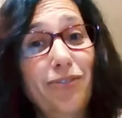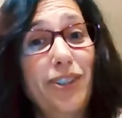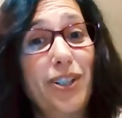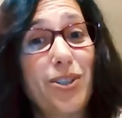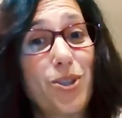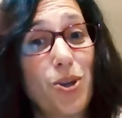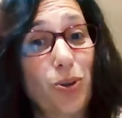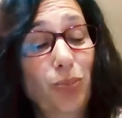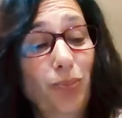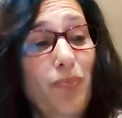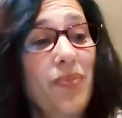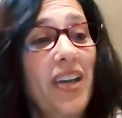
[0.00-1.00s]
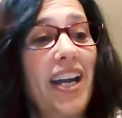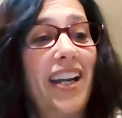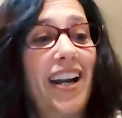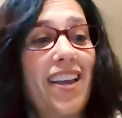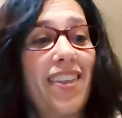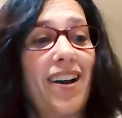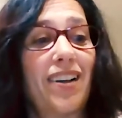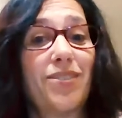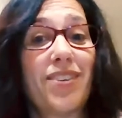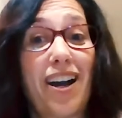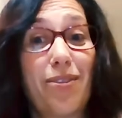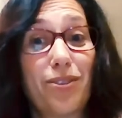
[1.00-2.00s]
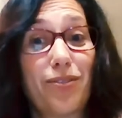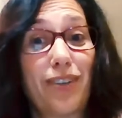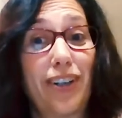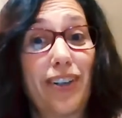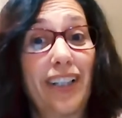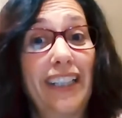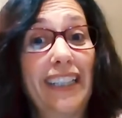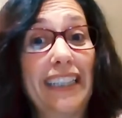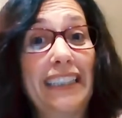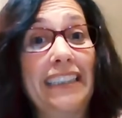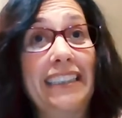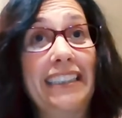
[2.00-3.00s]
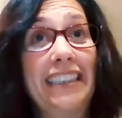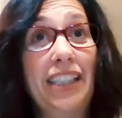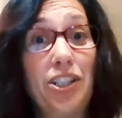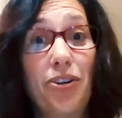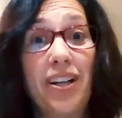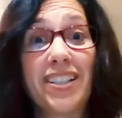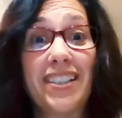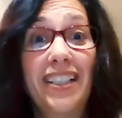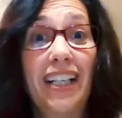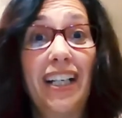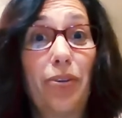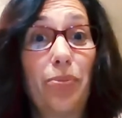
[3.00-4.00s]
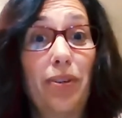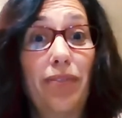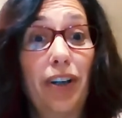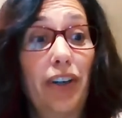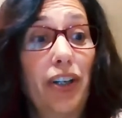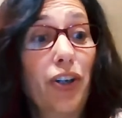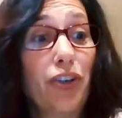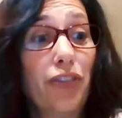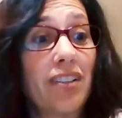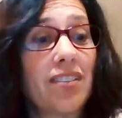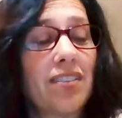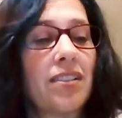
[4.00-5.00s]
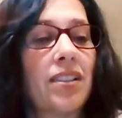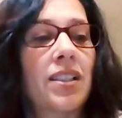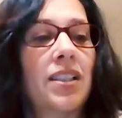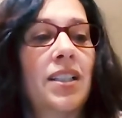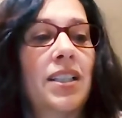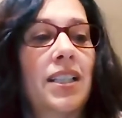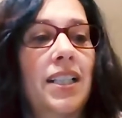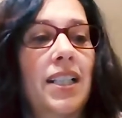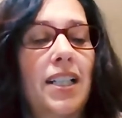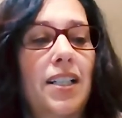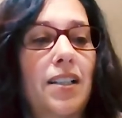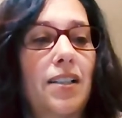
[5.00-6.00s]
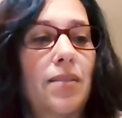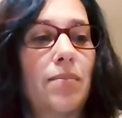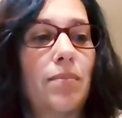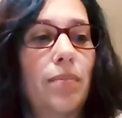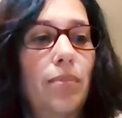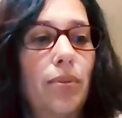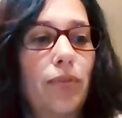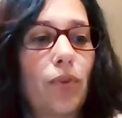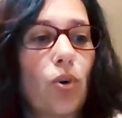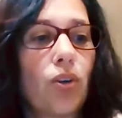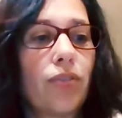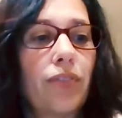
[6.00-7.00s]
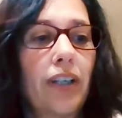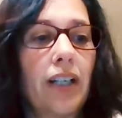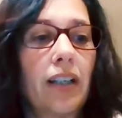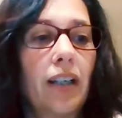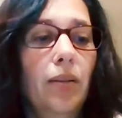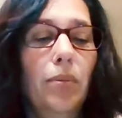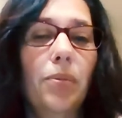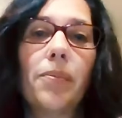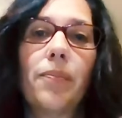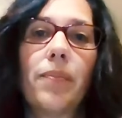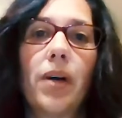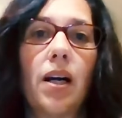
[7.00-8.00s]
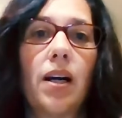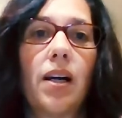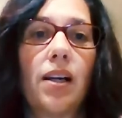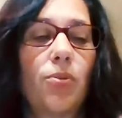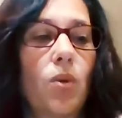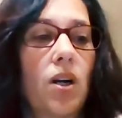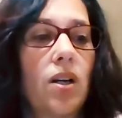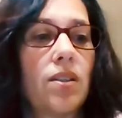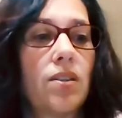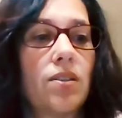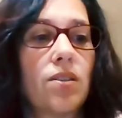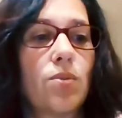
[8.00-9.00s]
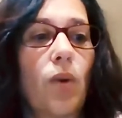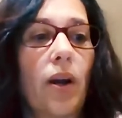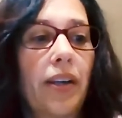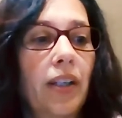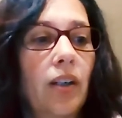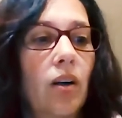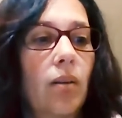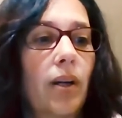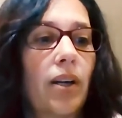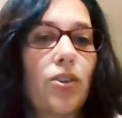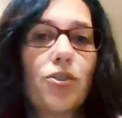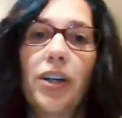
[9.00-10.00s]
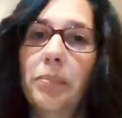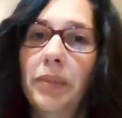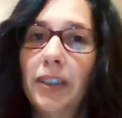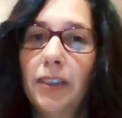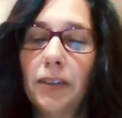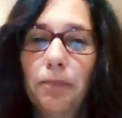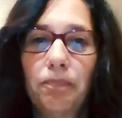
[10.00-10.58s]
via Zoom, and I thought, well, that was very interesting, and I would be very nervous. Um, before Fit Club, I was running on my treadmill.